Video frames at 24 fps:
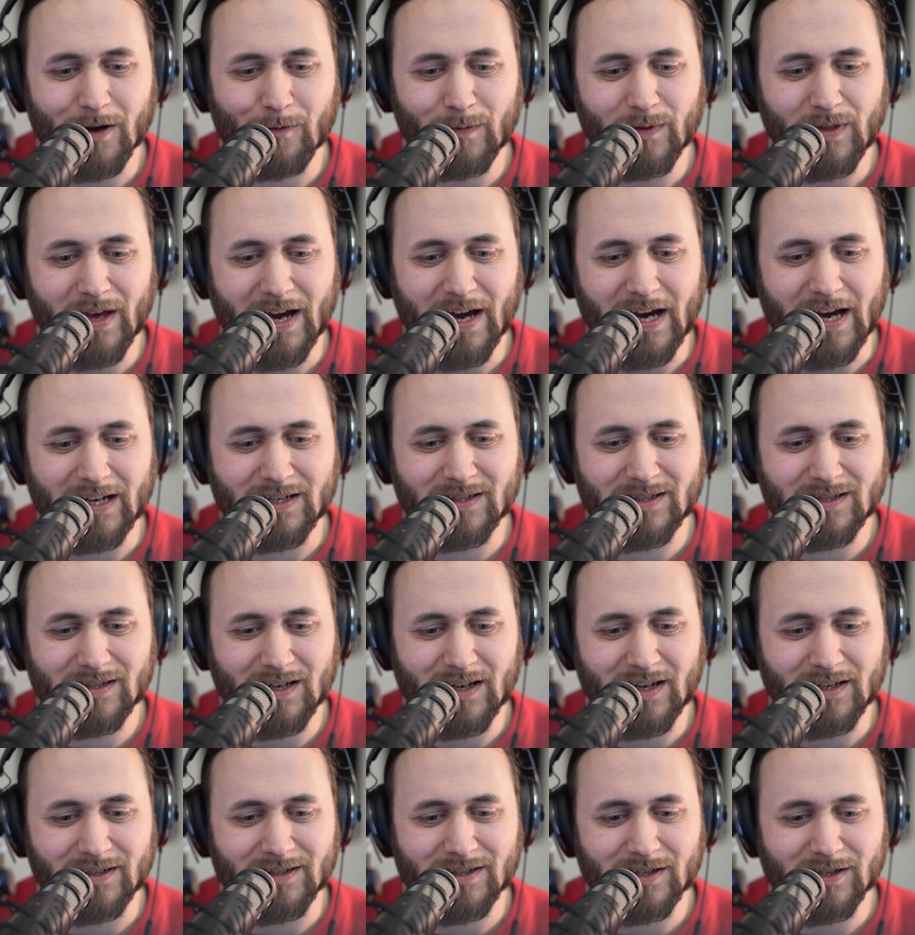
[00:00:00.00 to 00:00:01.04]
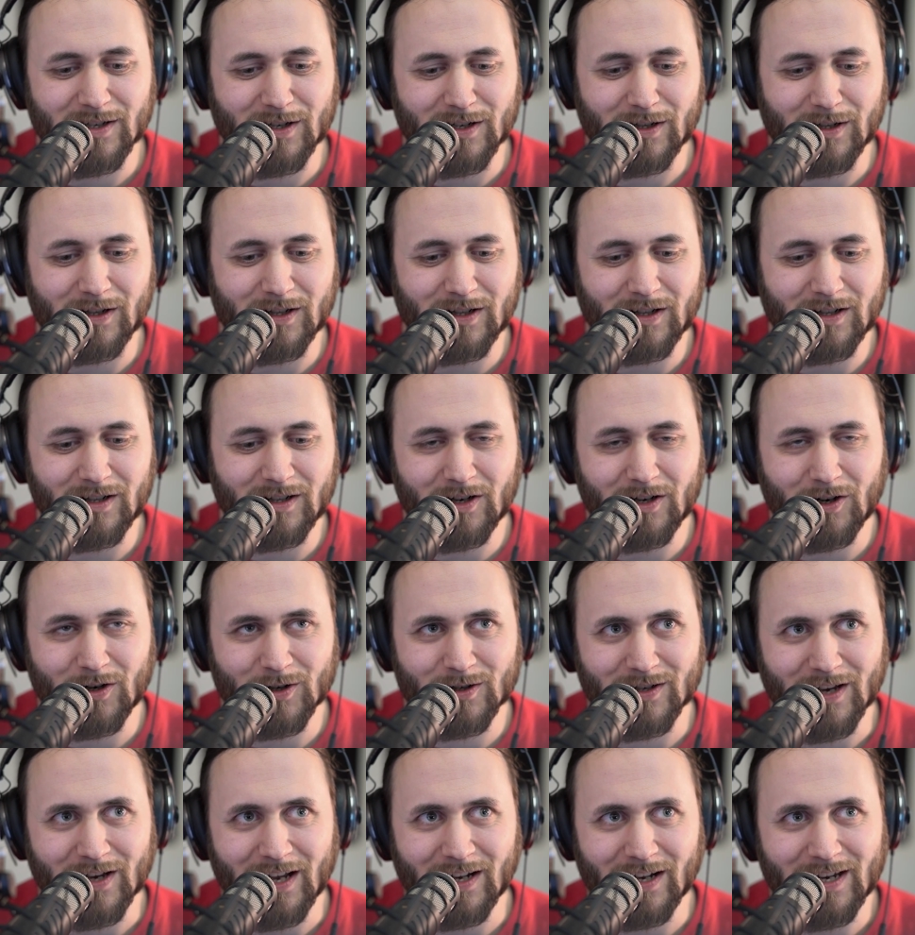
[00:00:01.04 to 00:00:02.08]
with that until
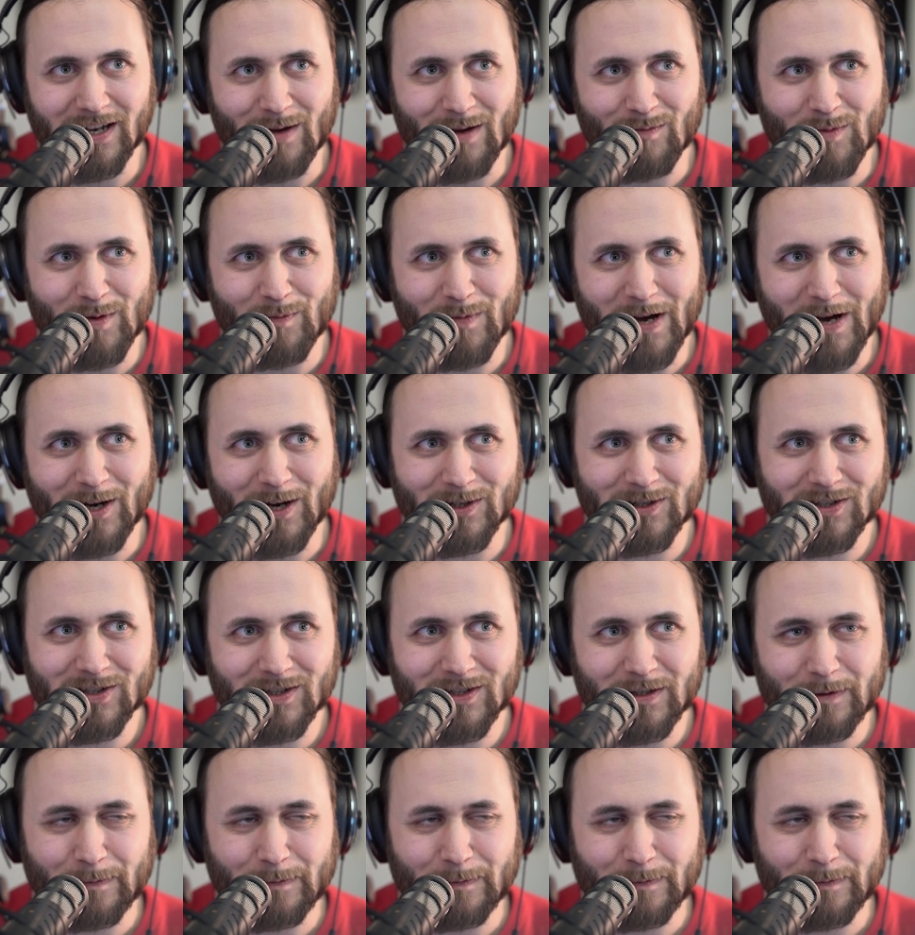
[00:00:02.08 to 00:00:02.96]
Octane came about.